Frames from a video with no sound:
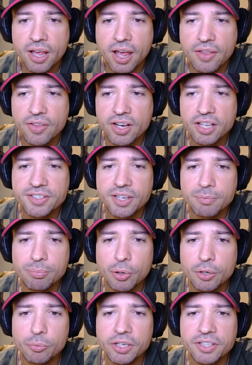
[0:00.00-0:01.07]
And then at some
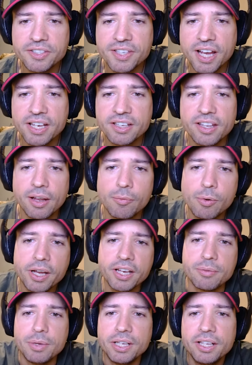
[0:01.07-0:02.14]
point we decided that,
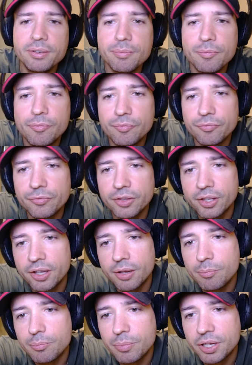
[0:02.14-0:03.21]
wait a minute,
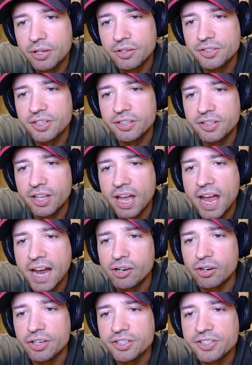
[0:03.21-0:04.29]
because the
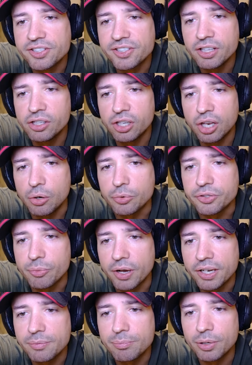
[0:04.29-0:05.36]
hangar is still closed,
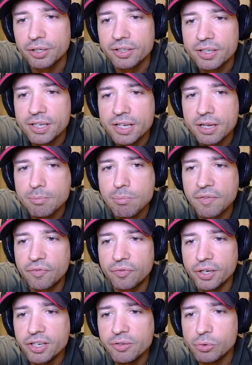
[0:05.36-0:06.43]
right? But my
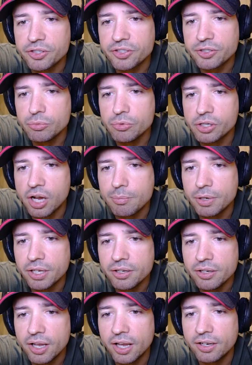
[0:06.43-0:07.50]
friend will soon come
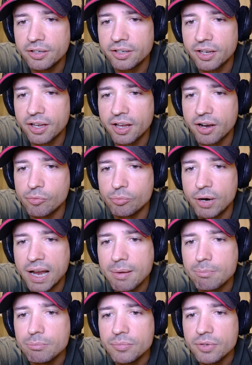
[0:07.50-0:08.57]
in and
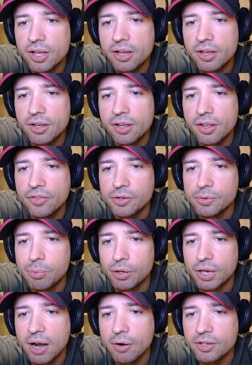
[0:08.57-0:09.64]
ram the
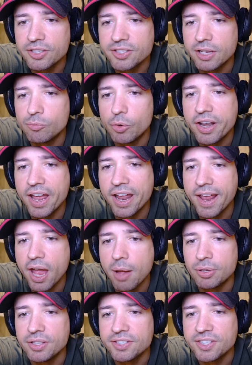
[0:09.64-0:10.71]
Polaris, and when that
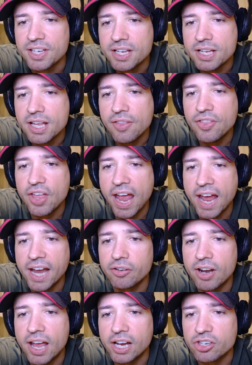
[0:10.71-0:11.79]
happens, the
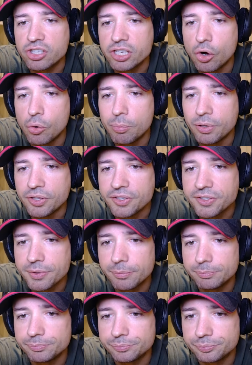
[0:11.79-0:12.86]
hangar actually opens.
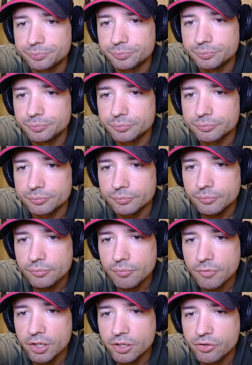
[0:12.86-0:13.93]

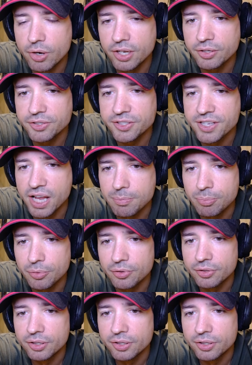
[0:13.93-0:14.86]
Trying to snipe.